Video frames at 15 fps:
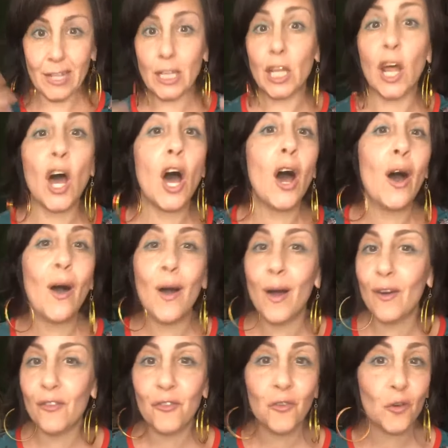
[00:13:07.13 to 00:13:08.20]
a
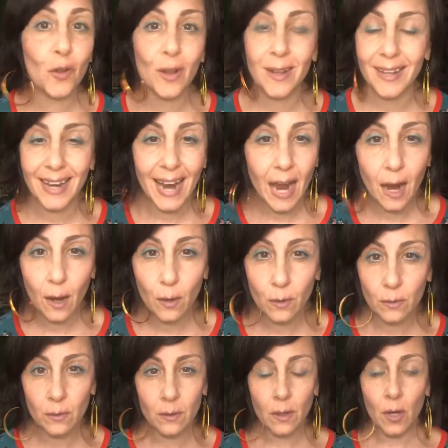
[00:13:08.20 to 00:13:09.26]
long full
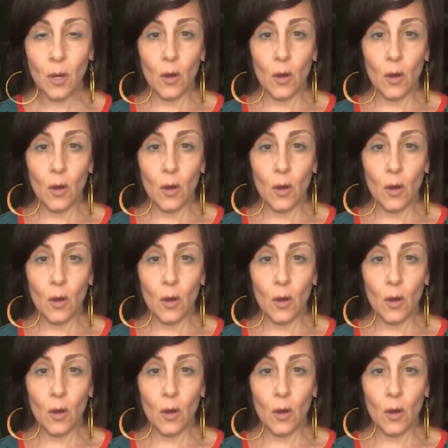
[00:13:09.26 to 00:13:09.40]
gown